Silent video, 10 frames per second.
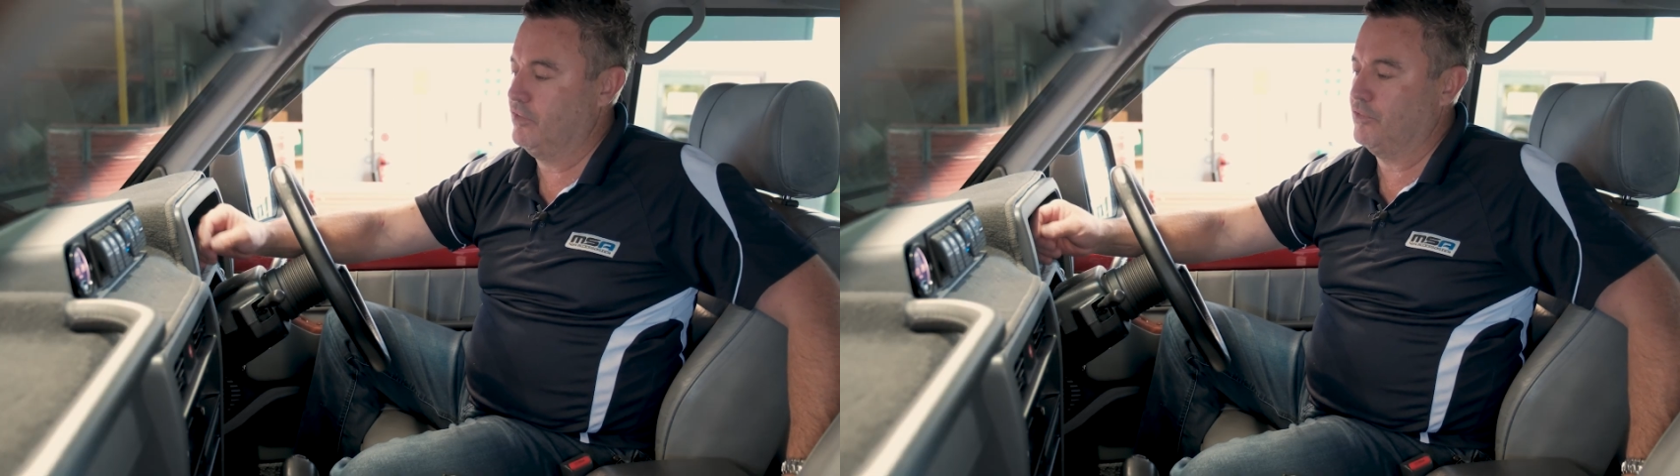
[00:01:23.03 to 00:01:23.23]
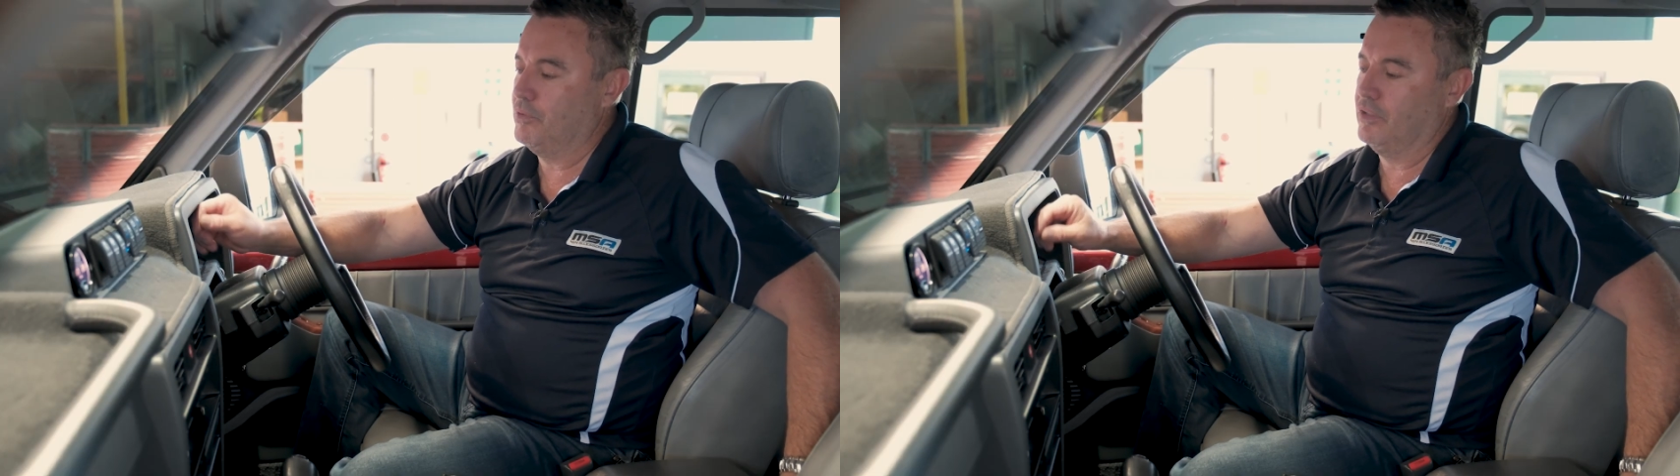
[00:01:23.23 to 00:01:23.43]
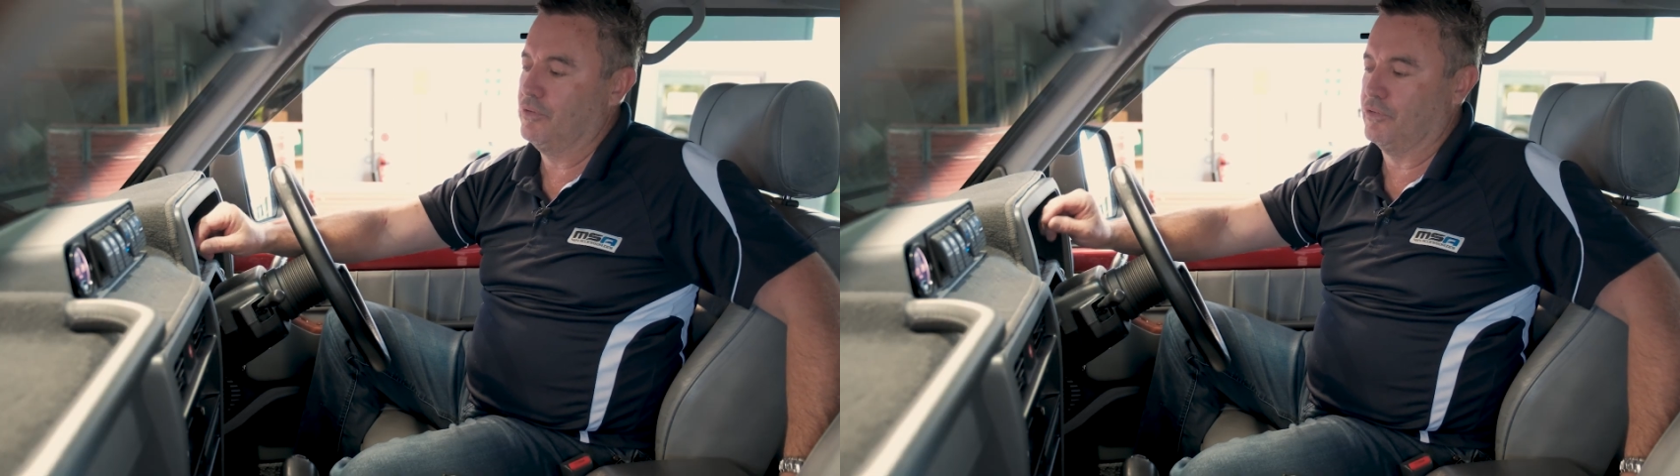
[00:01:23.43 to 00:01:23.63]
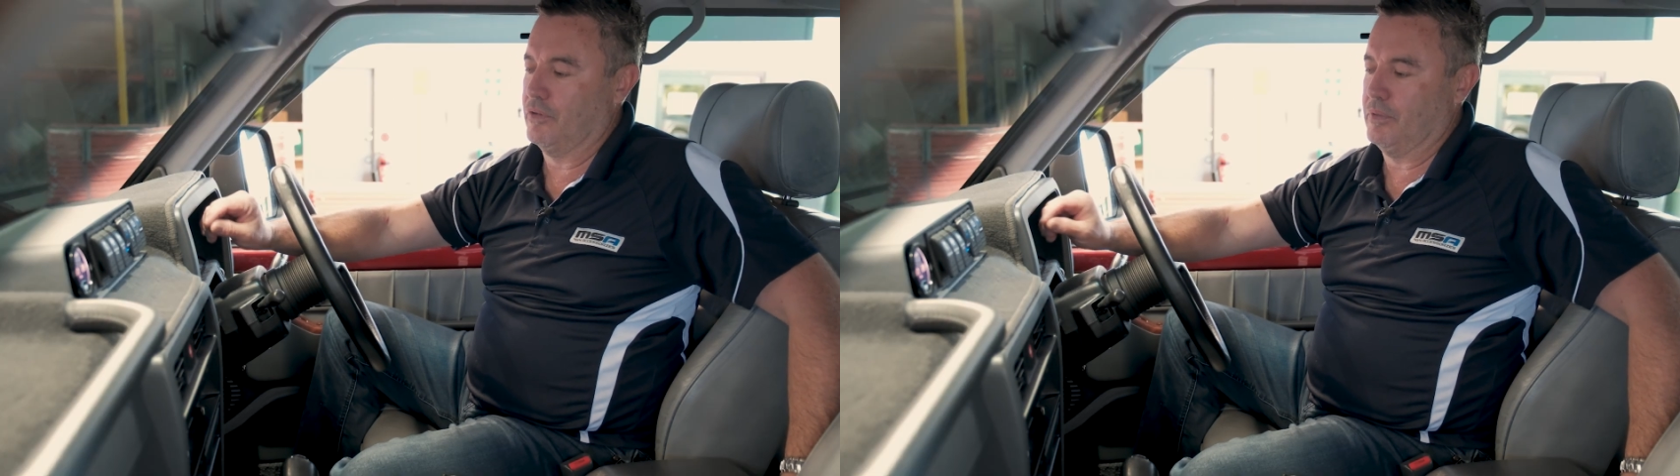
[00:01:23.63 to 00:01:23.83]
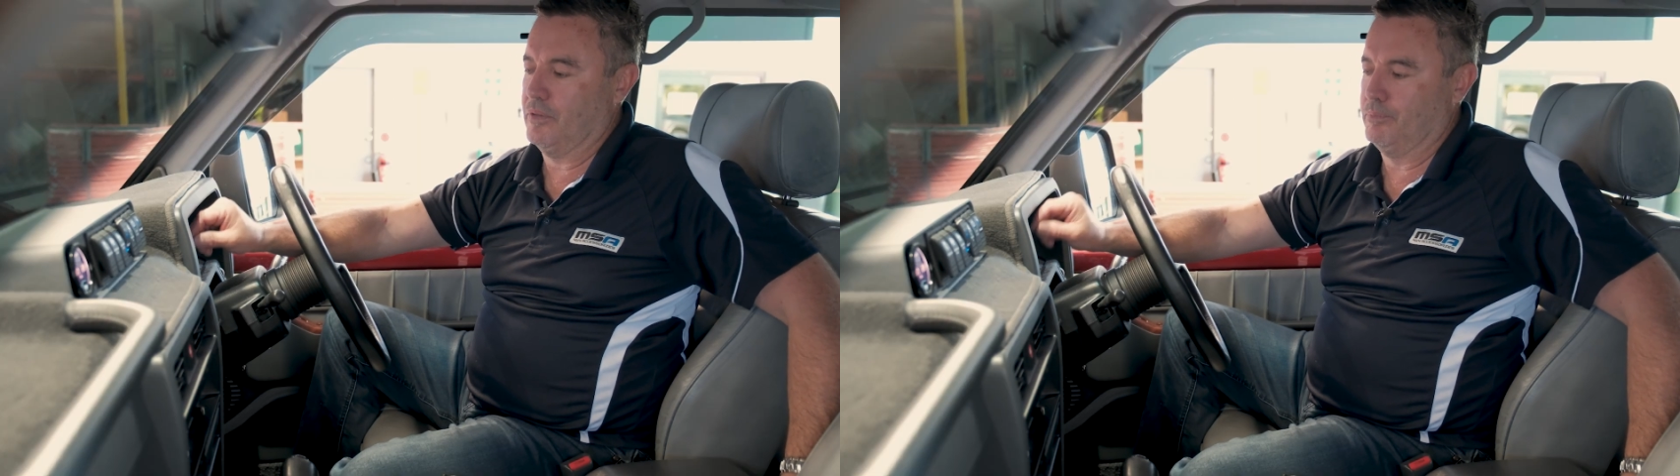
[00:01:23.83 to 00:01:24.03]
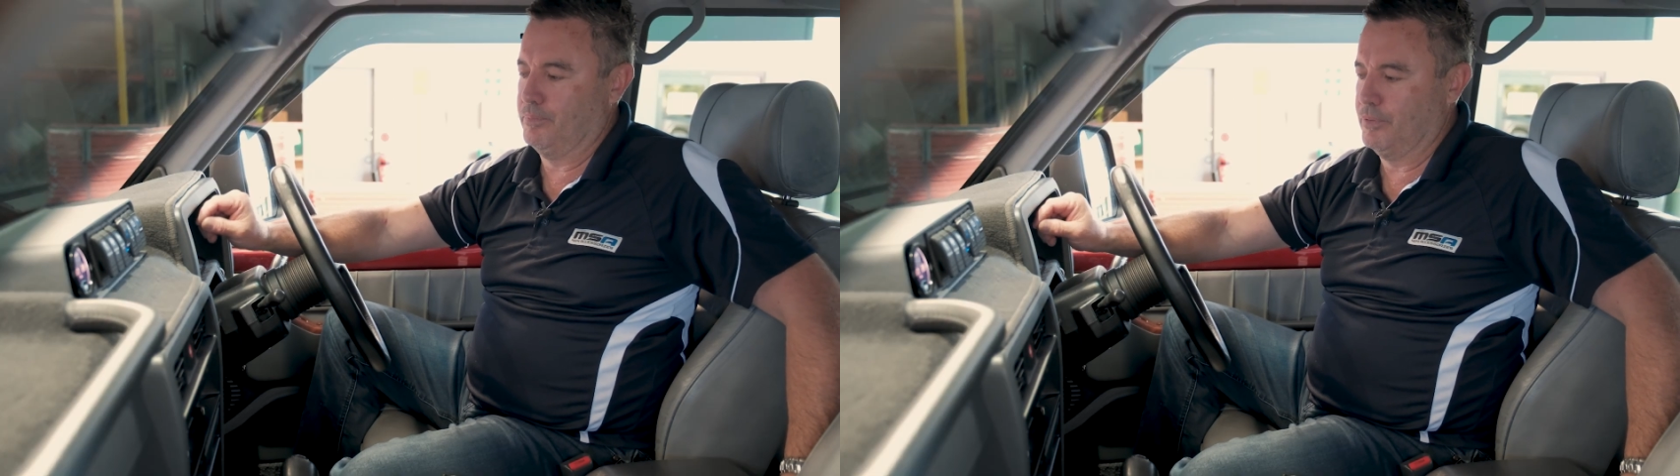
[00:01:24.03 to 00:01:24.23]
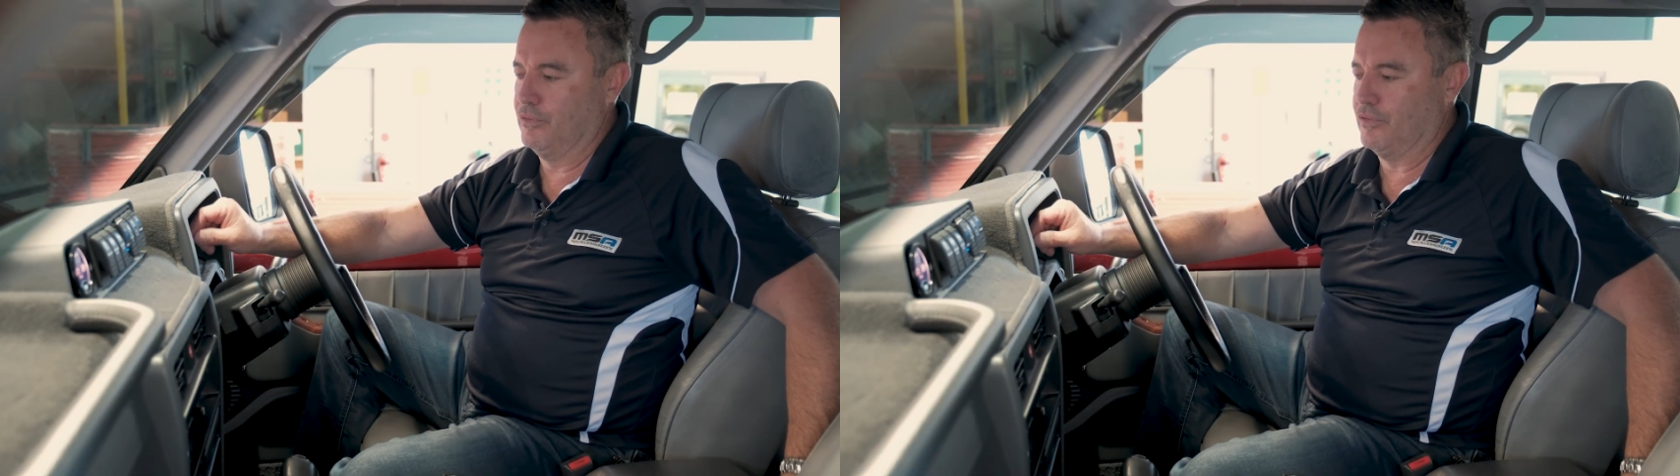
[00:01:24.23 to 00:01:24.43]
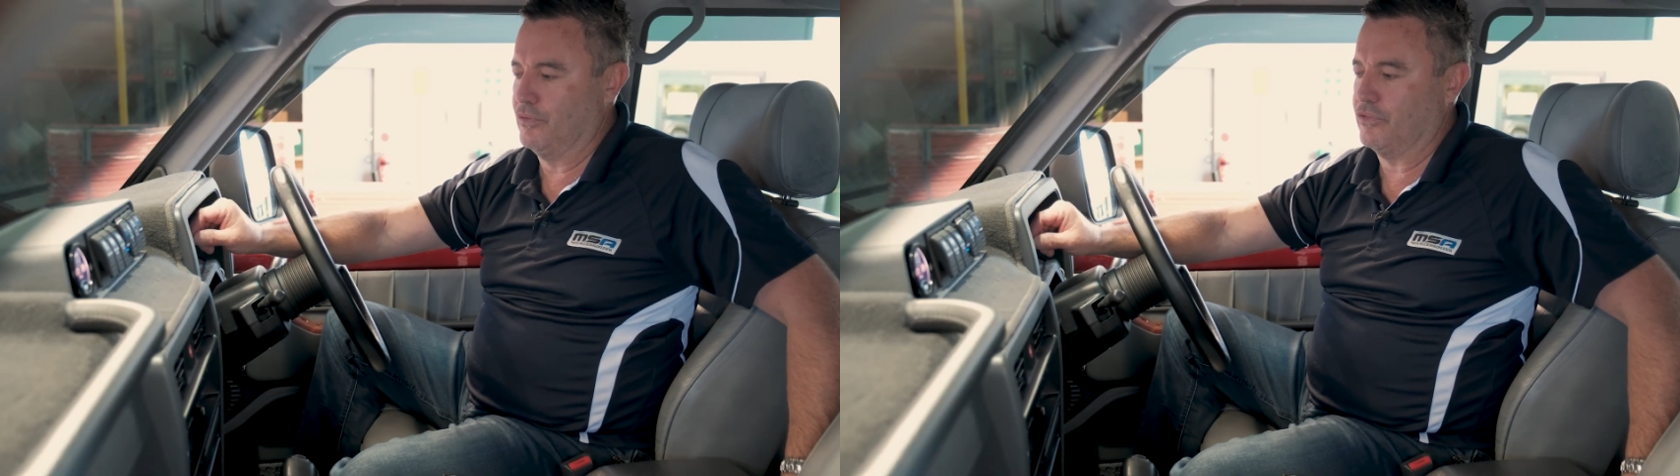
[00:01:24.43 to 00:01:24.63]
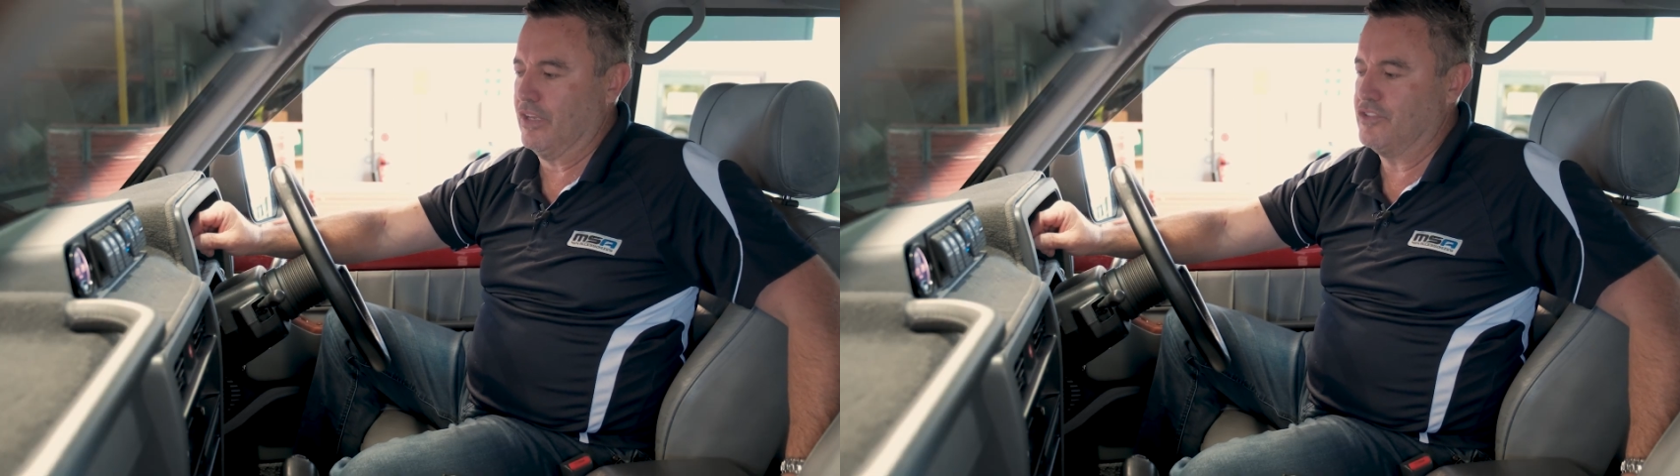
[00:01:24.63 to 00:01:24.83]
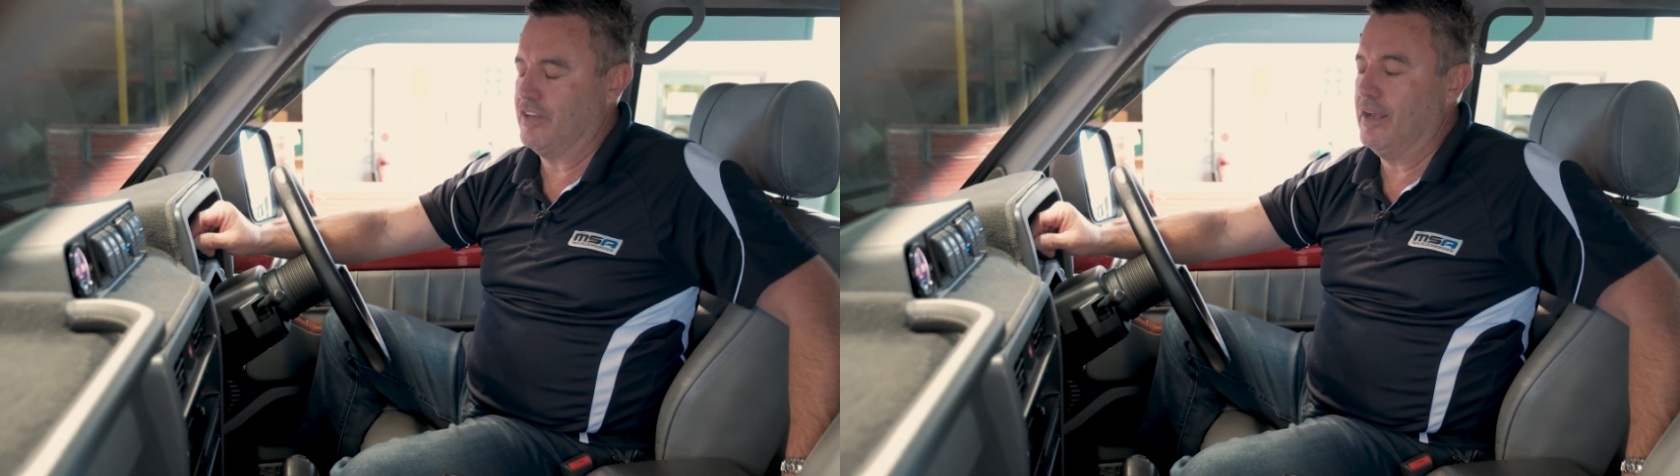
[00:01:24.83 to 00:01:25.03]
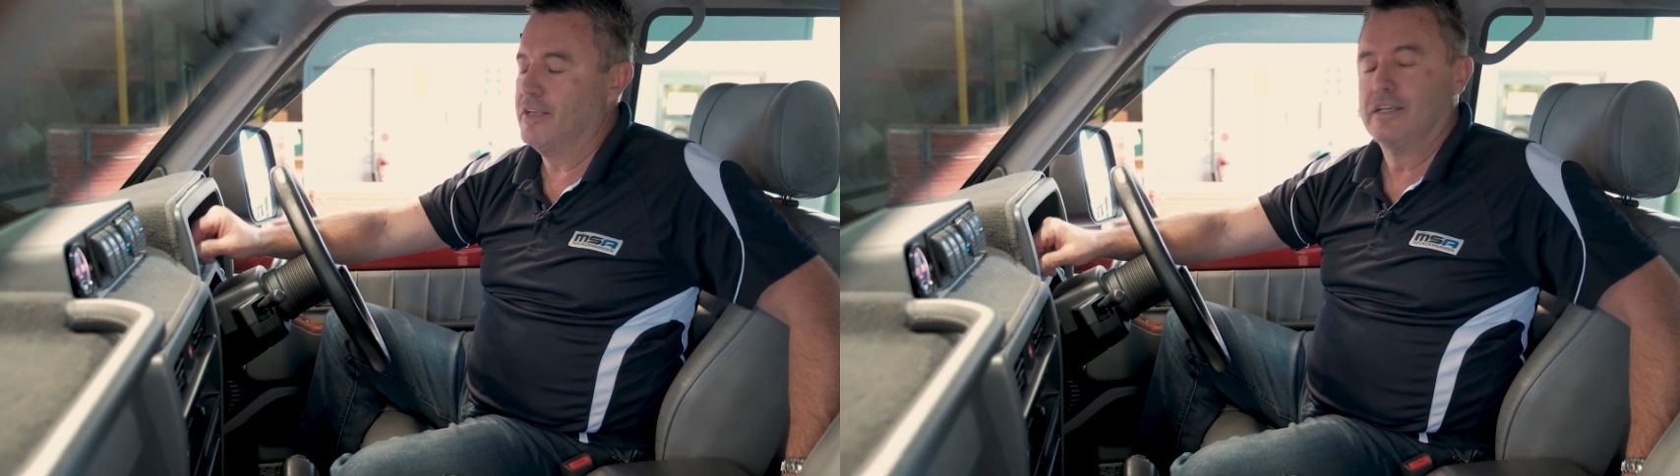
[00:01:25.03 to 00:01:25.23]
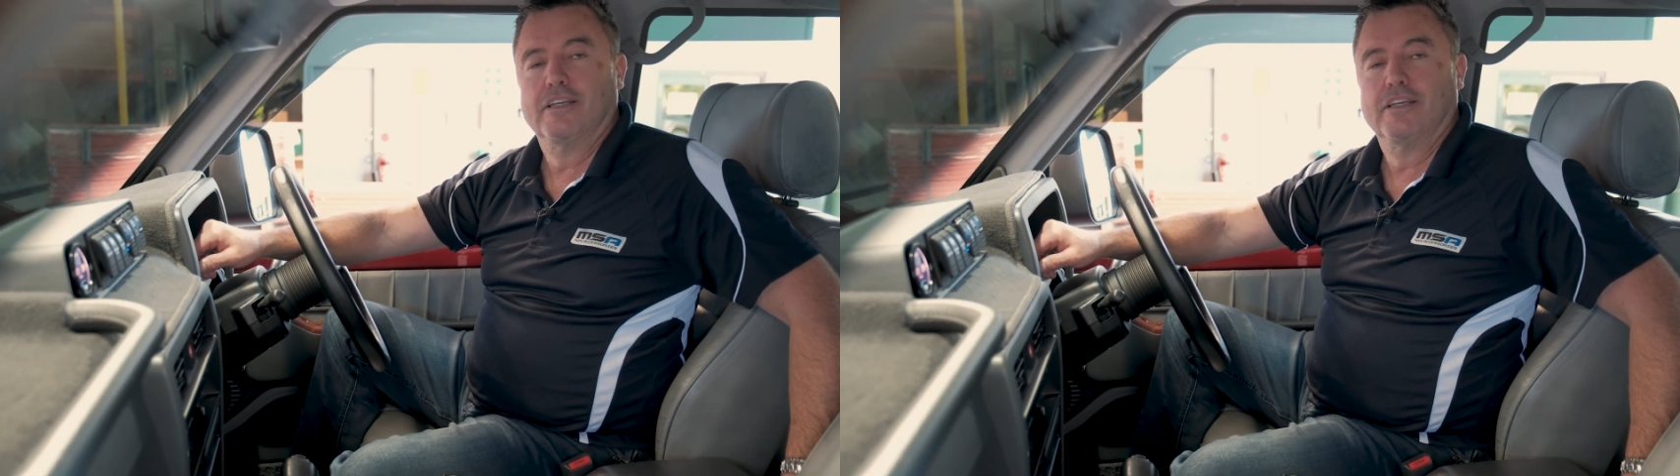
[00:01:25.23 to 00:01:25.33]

You just put a little Bluetooth sensor